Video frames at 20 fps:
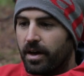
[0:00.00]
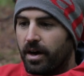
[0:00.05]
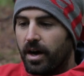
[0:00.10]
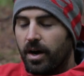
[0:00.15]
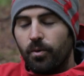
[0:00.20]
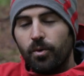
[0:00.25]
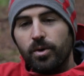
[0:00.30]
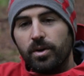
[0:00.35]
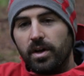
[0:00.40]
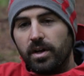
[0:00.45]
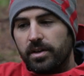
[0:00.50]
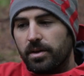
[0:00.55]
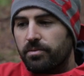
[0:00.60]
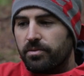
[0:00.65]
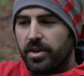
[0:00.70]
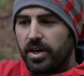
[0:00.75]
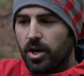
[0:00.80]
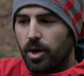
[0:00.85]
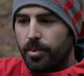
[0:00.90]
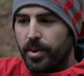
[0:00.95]
I
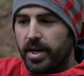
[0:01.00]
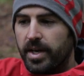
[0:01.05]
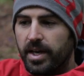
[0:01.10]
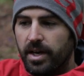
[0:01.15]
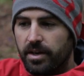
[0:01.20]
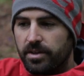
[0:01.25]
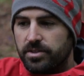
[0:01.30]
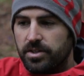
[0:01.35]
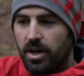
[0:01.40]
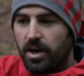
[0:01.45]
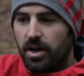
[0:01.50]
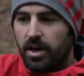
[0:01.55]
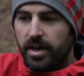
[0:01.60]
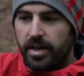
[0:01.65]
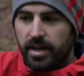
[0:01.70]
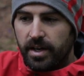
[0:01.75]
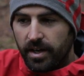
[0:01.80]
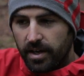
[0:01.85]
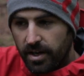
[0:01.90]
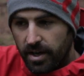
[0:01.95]
don't think I'd be able to get as
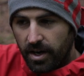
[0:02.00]
high